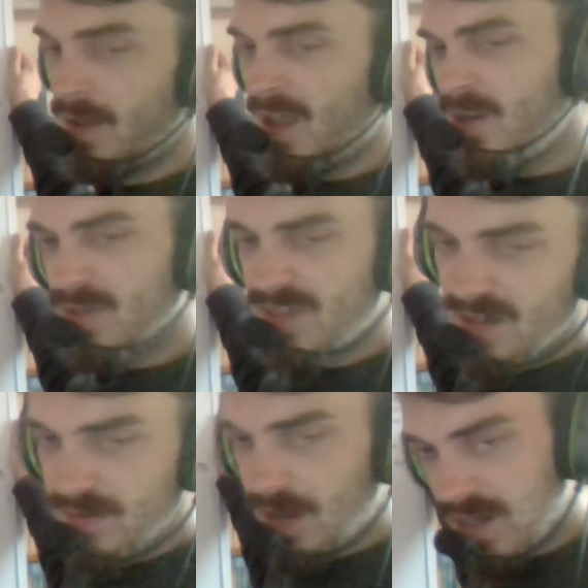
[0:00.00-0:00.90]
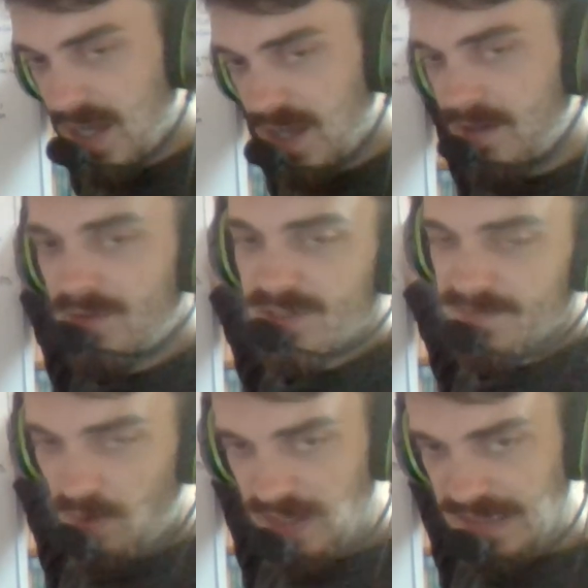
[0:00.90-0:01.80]
And you would think, okay, you
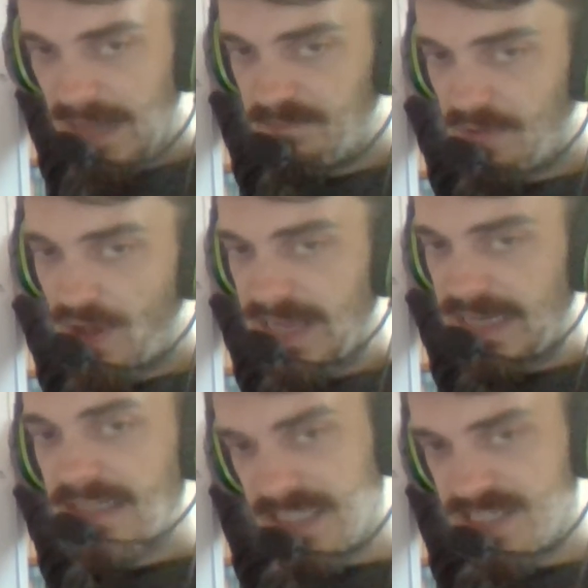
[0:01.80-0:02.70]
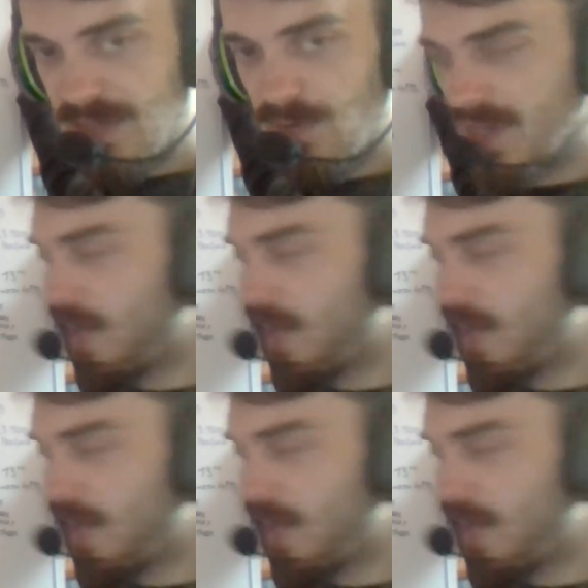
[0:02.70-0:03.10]
divide that by 8. Let's see what the